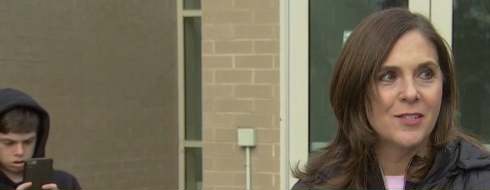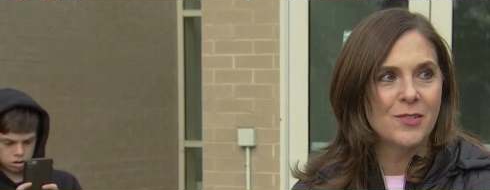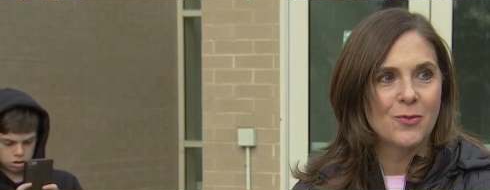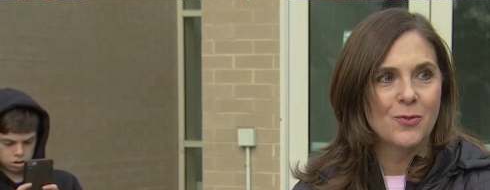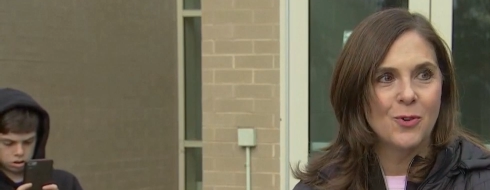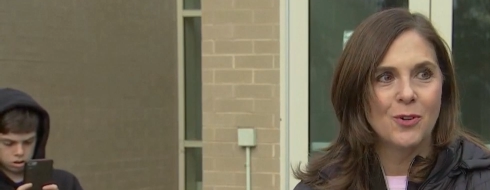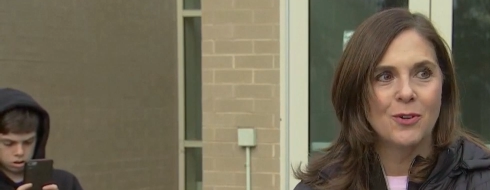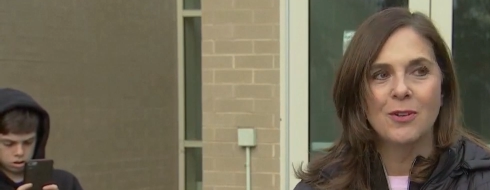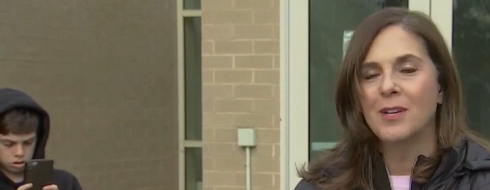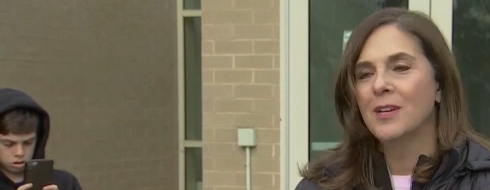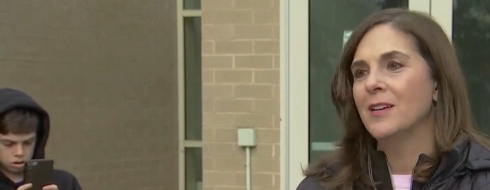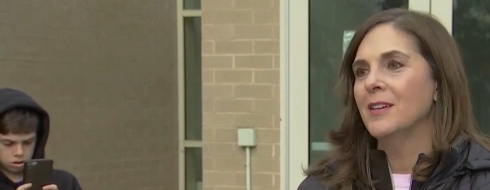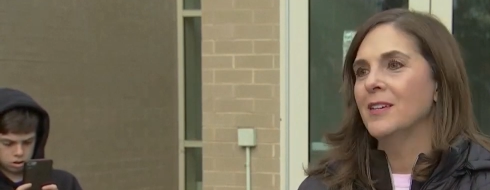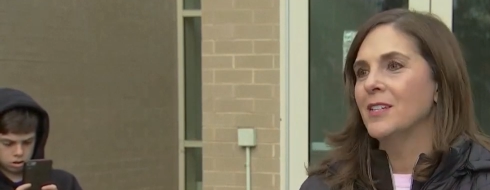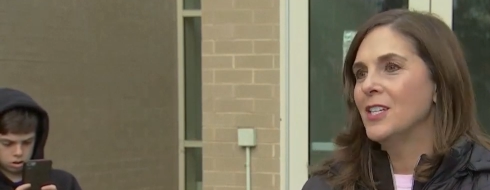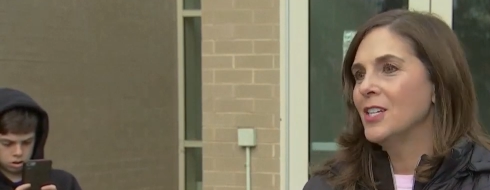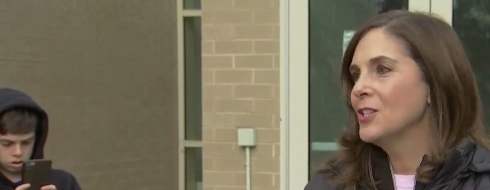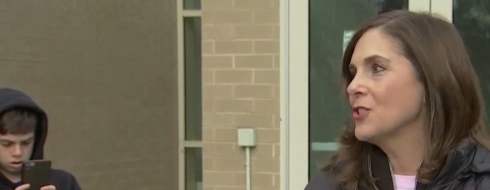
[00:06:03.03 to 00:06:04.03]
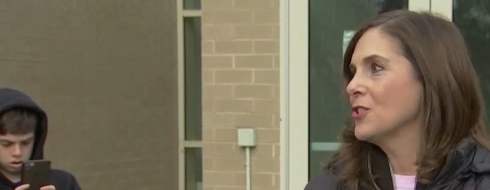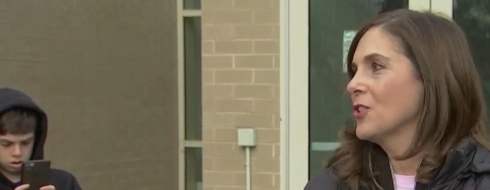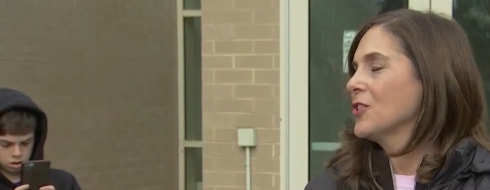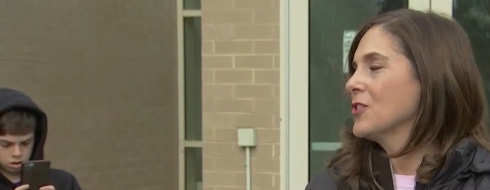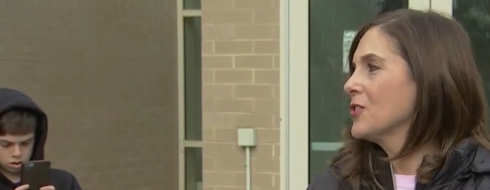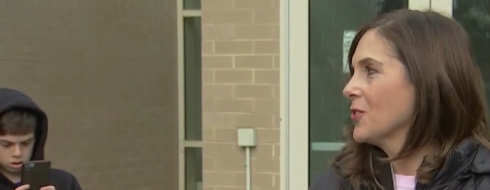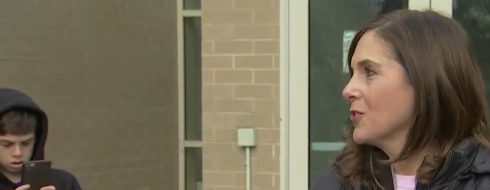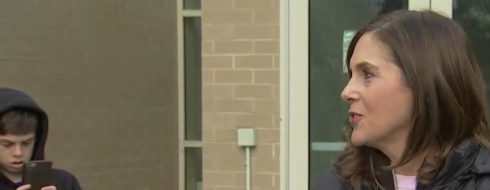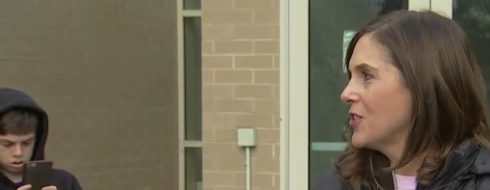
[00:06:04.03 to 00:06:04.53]
Speaker 1: School
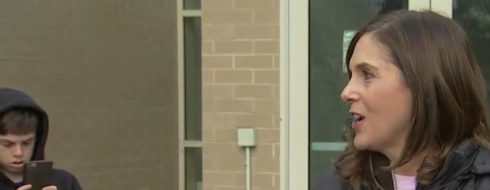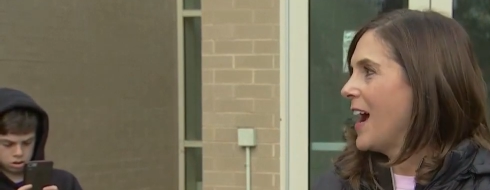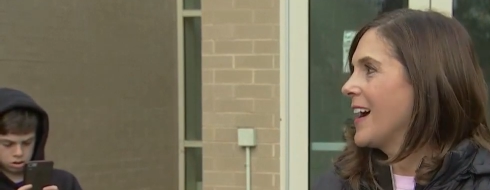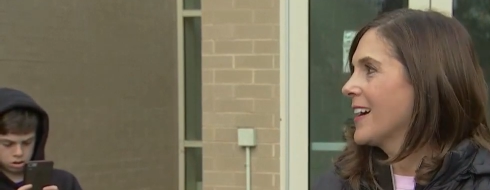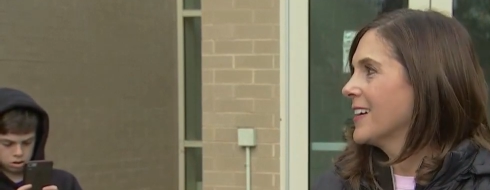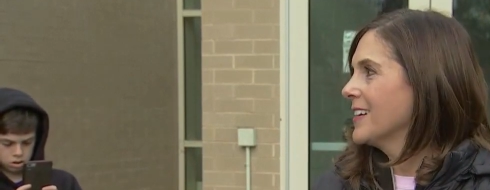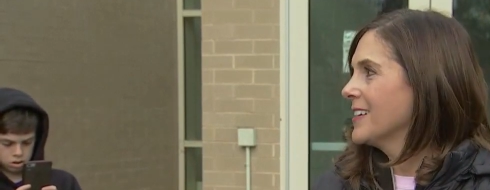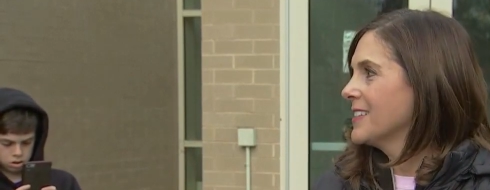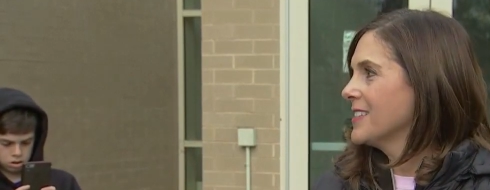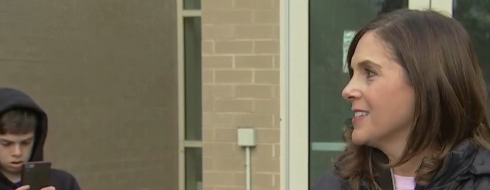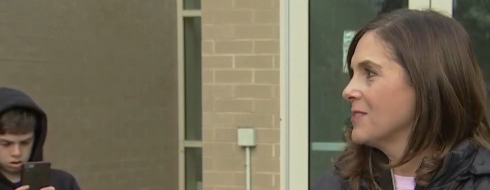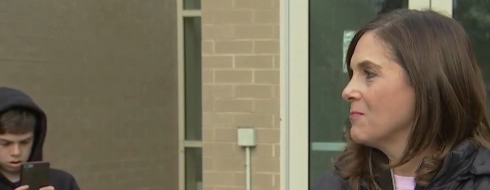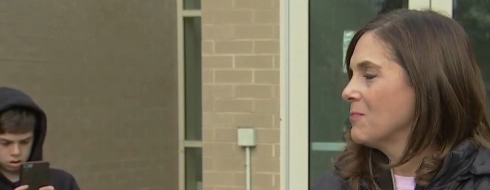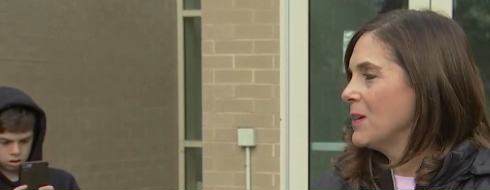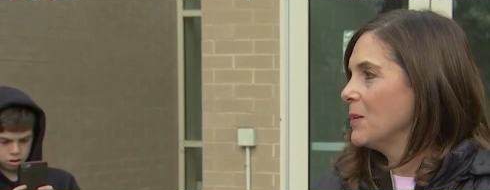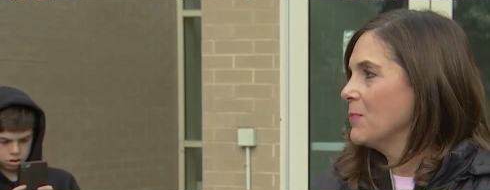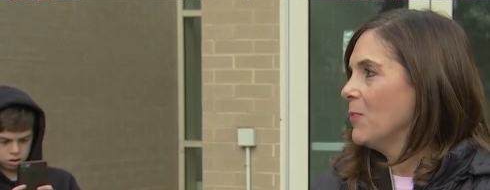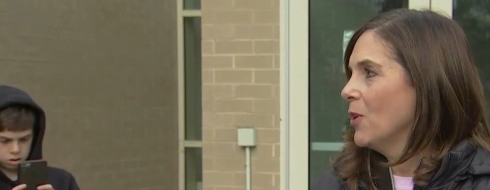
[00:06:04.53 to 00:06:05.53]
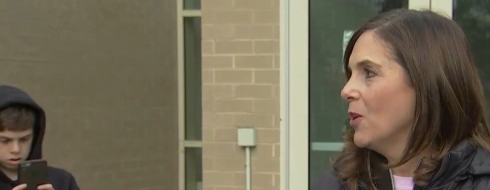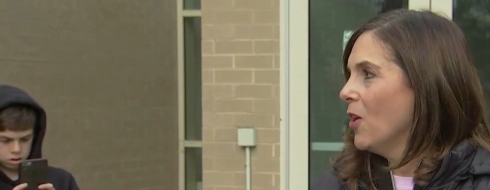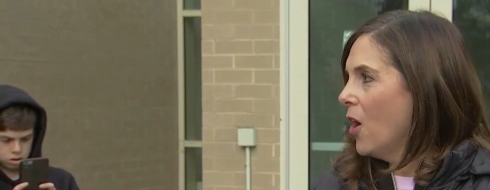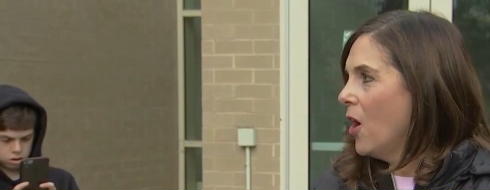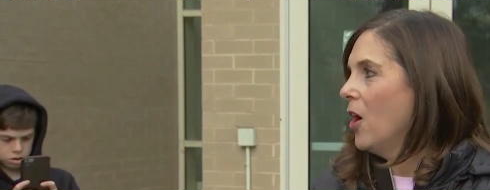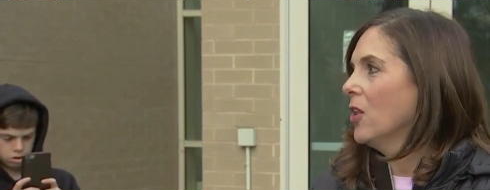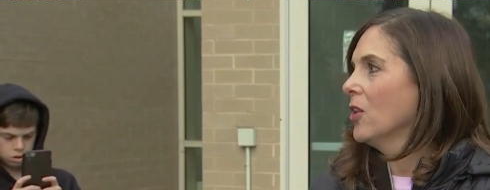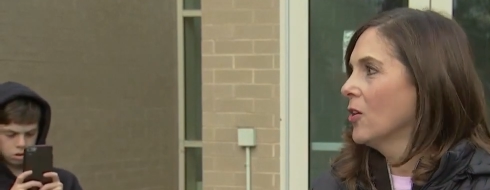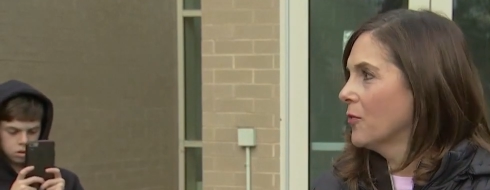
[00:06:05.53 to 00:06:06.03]
t-shirts or jackets, and people
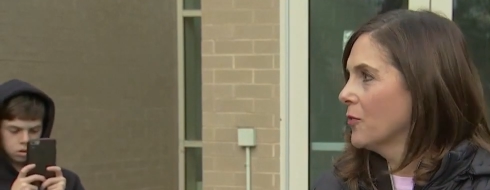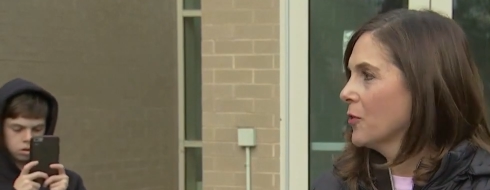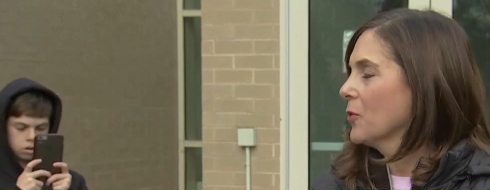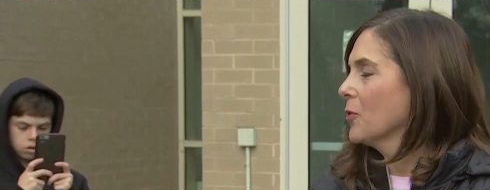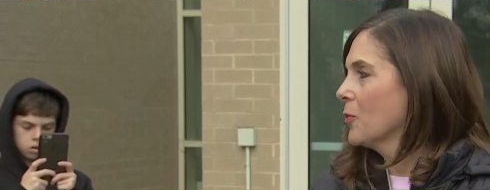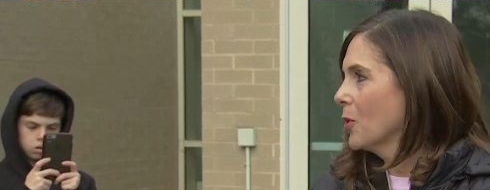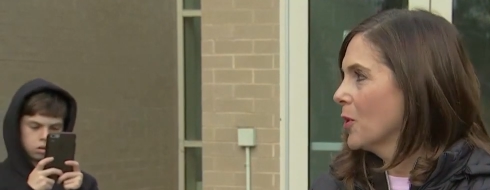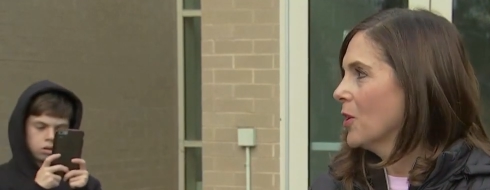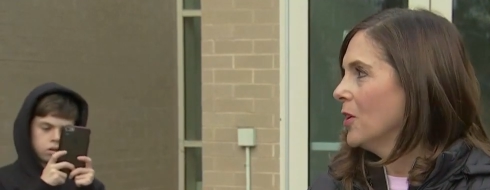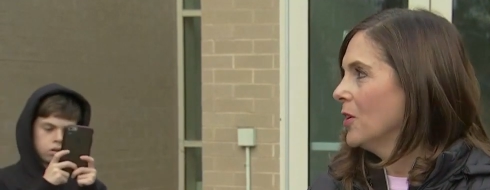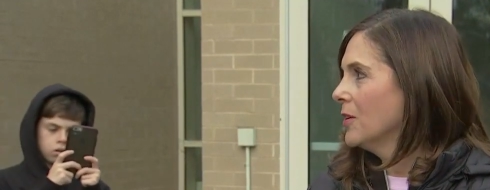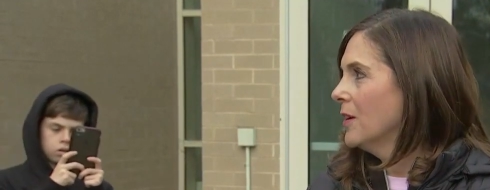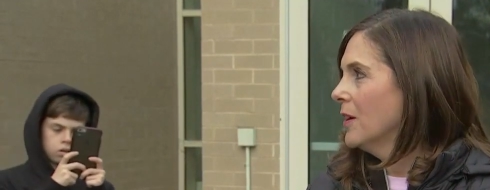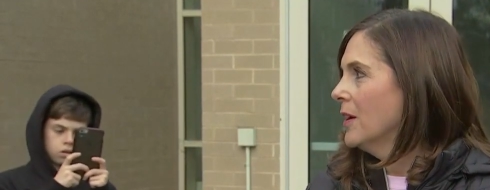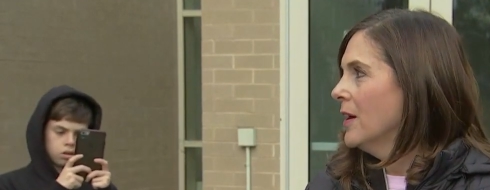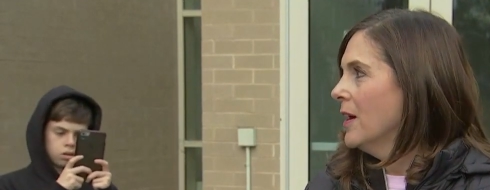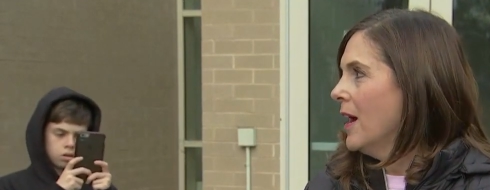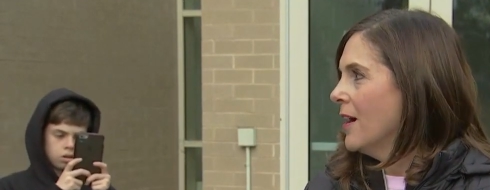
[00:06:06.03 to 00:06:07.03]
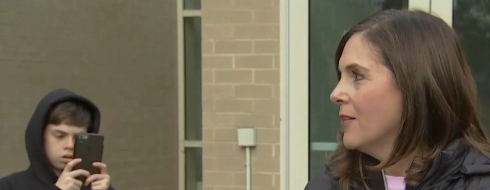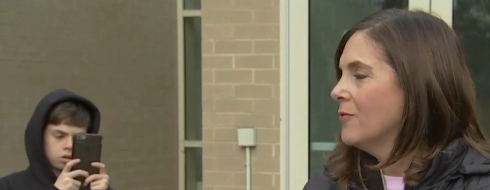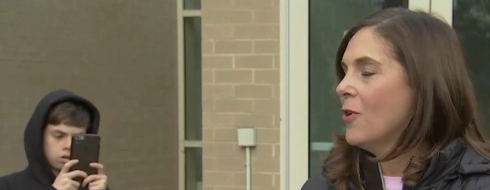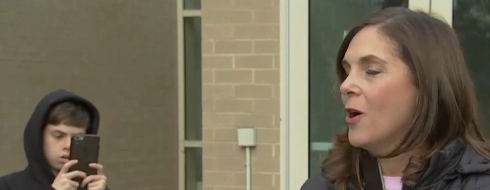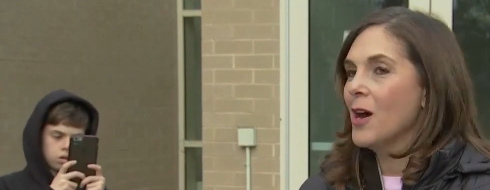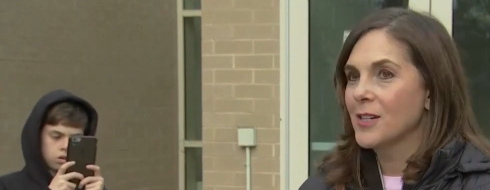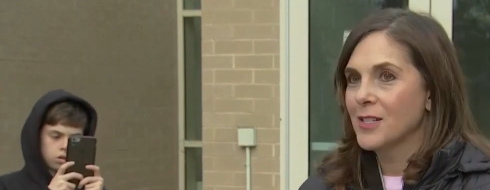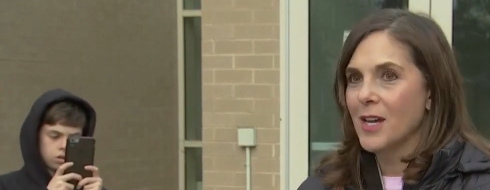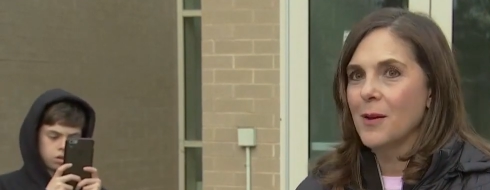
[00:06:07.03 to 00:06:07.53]
all over the world have
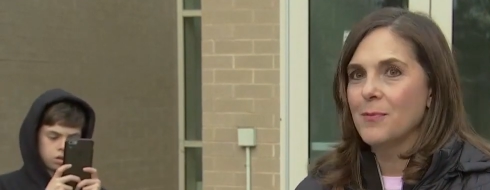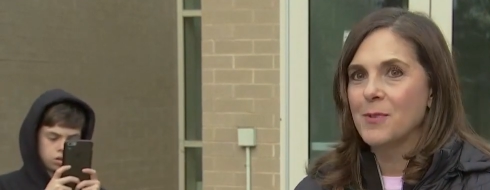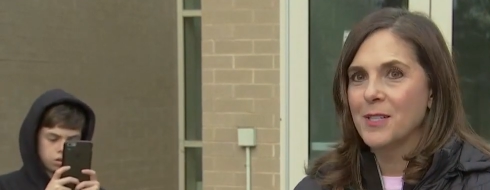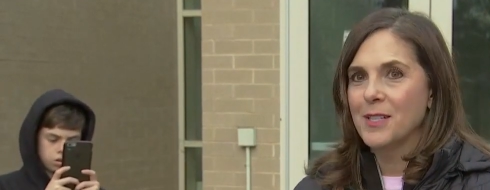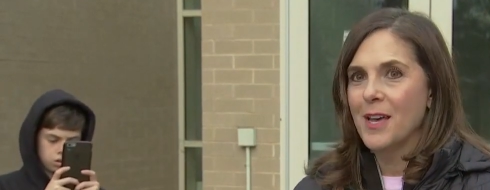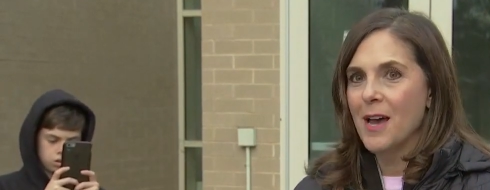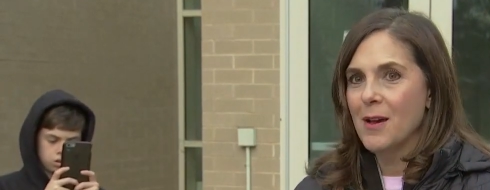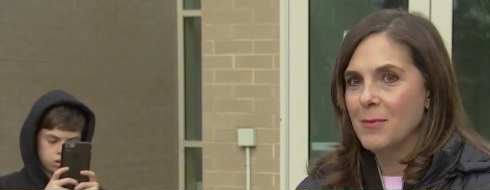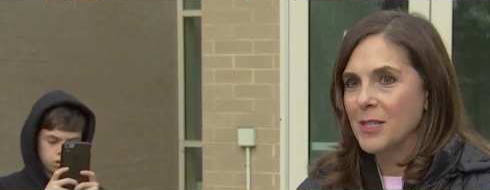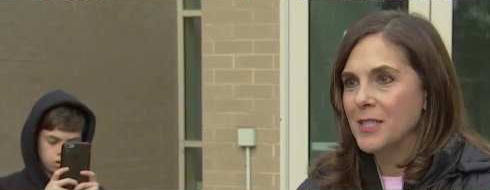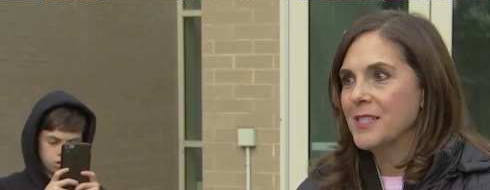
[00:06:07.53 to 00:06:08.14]
walked up to them